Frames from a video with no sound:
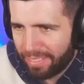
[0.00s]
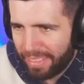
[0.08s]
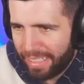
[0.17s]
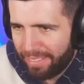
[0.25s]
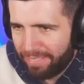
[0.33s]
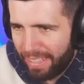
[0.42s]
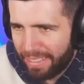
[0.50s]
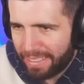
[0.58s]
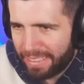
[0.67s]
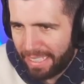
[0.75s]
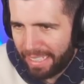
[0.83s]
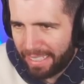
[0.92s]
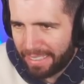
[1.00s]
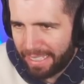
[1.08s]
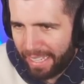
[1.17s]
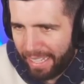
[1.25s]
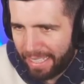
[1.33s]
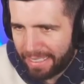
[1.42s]
The defense is
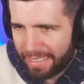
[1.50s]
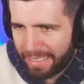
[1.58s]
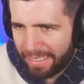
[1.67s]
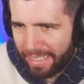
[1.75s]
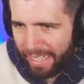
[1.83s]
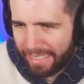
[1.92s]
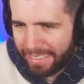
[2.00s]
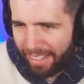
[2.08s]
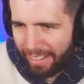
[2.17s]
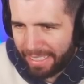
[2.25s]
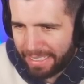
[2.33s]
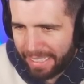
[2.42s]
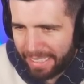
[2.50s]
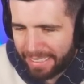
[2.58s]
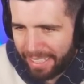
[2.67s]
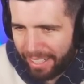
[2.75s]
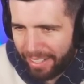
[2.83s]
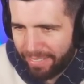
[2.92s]
it is dicey at
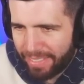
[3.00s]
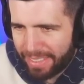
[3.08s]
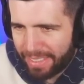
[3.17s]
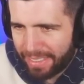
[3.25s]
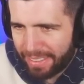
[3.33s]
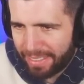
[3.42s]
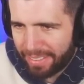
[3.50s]
times.